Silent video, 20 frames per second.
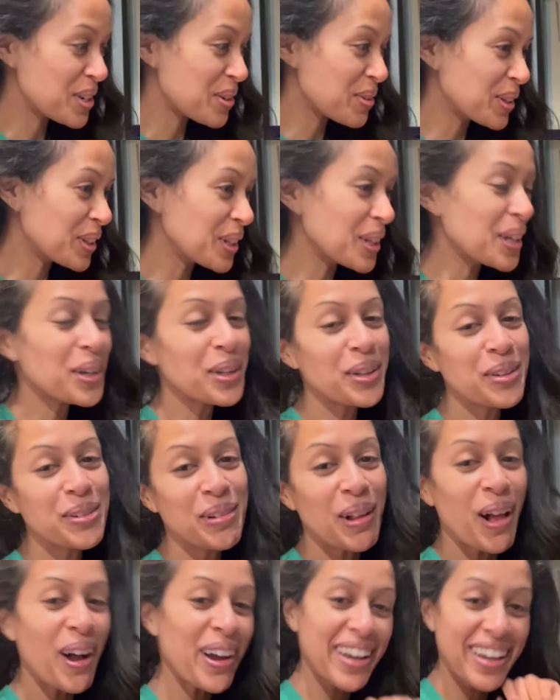to do a little
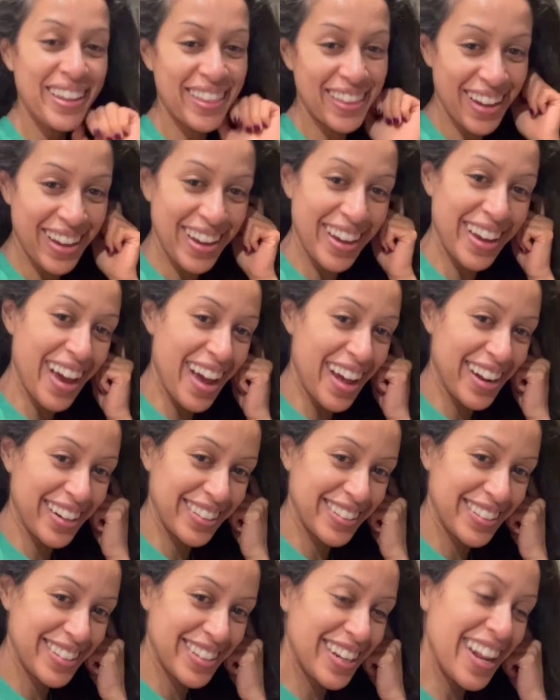vloggy thing
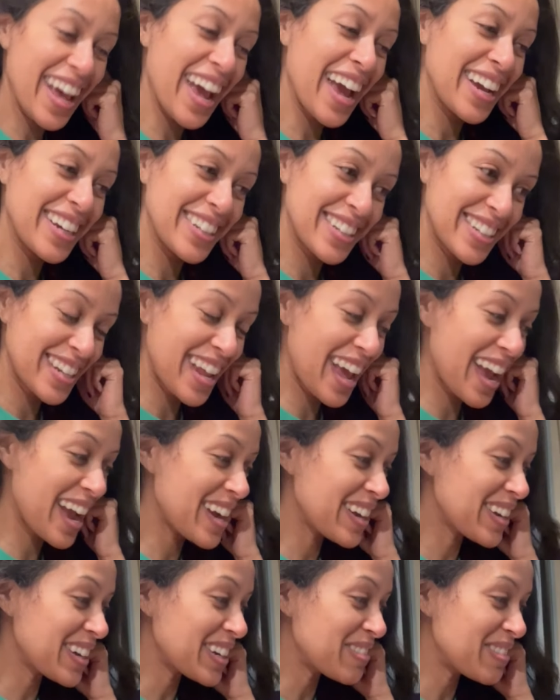again today. Today
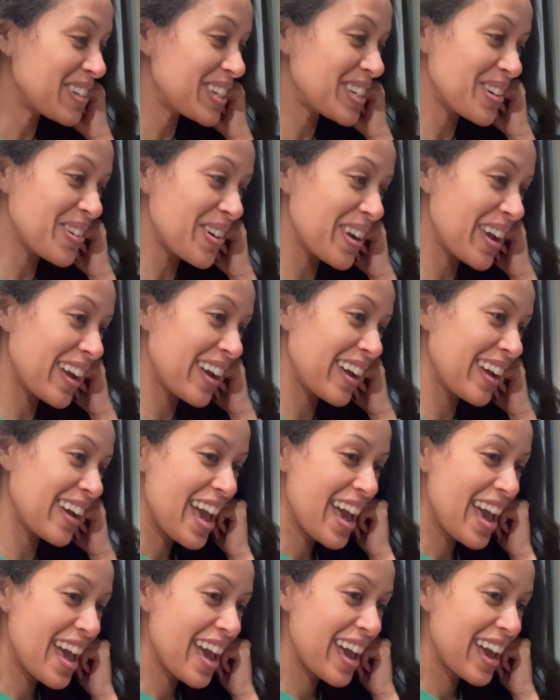I'm going to be doing
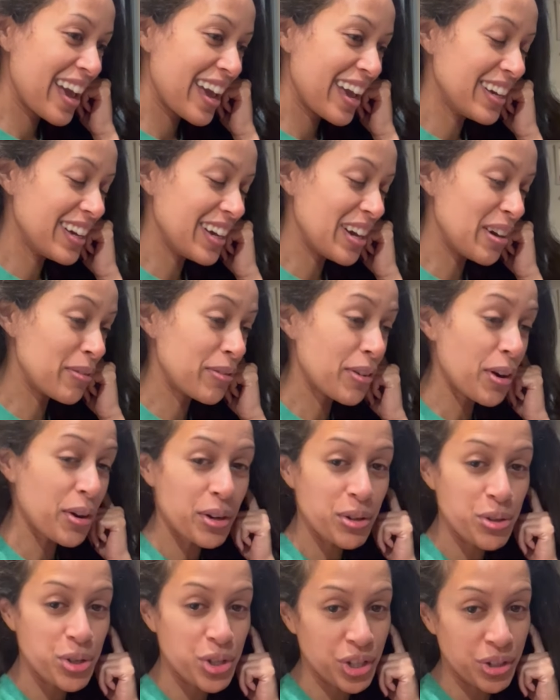a
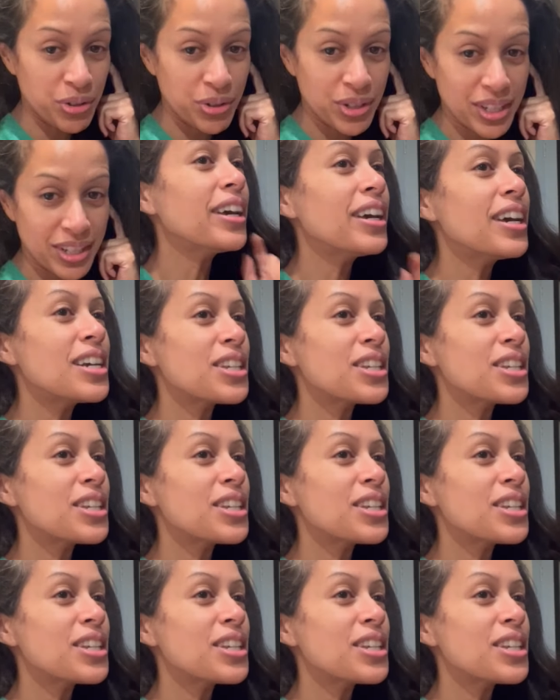photo shoot.